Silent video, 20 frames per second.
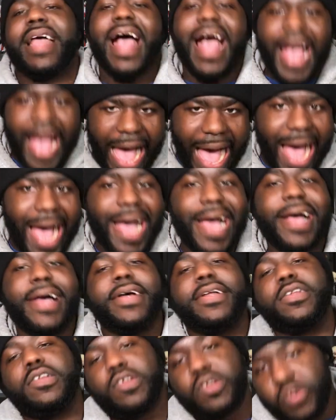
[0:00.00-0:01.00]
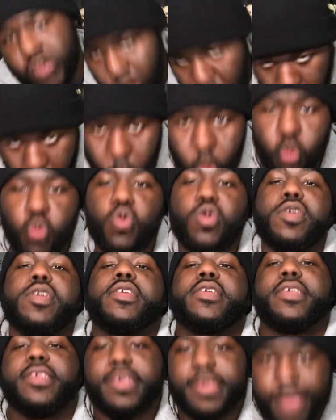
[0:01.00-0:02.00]
I don't
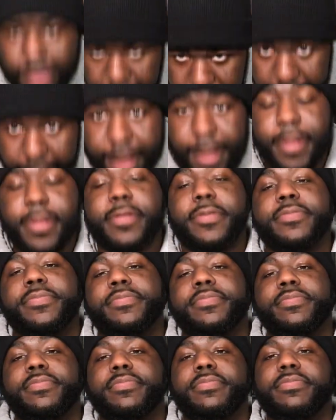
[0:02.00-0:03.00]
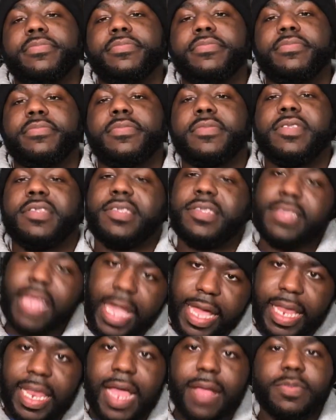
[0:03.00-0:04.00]
care.
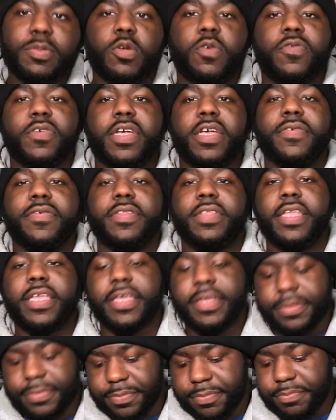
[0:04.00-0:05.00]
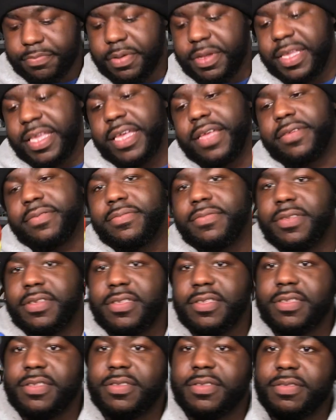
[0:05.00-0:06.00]
Cyclops over everything. But yeah,
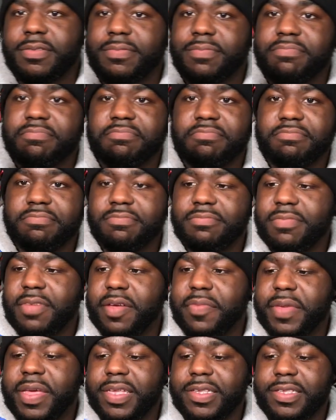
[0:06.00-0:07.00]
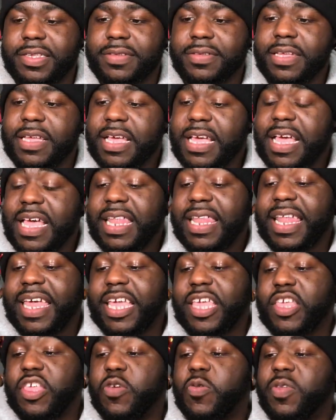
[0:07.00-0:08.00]
this is amazing.
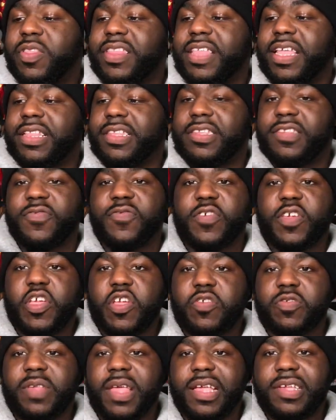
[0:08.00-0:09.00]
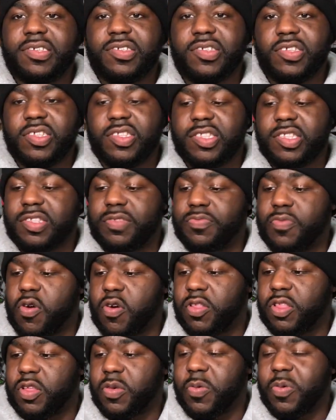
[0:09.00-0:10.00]
Like you would think this figure is actually
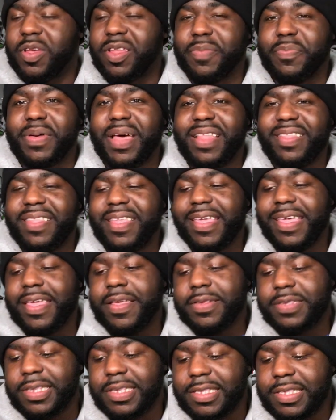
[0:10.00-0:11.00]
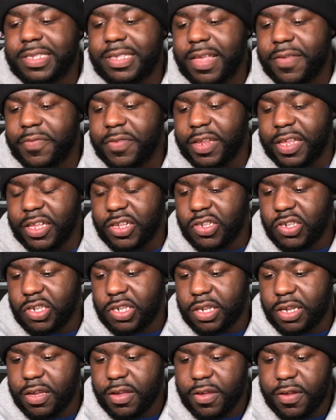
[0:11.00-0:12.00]
smaller what, but I think it's a seven
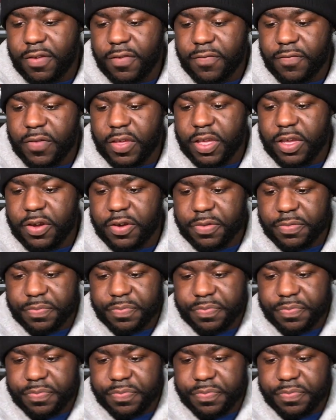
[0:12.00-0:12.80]
inch figure